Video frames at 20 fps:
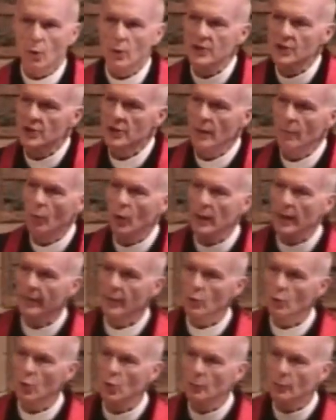When someone in
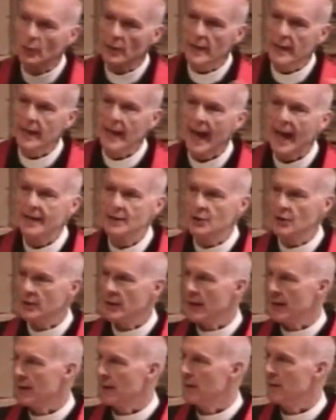the group would get
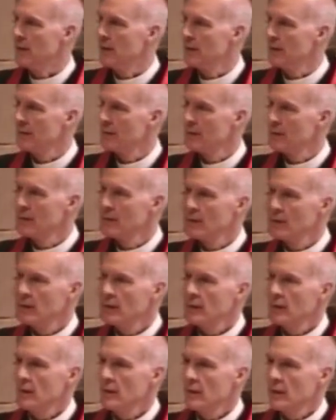agitated,
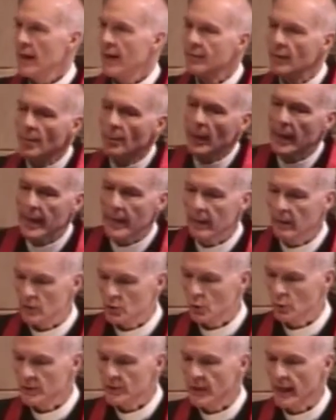everybody
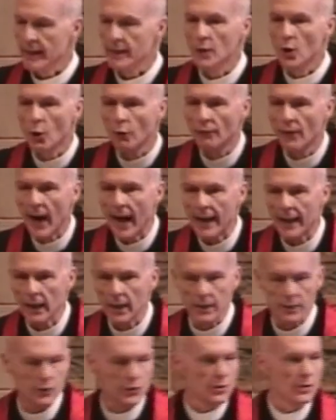else would say, "No
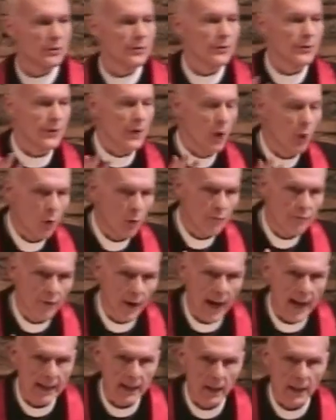violence, no
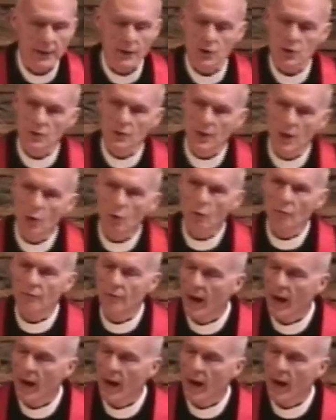violence, no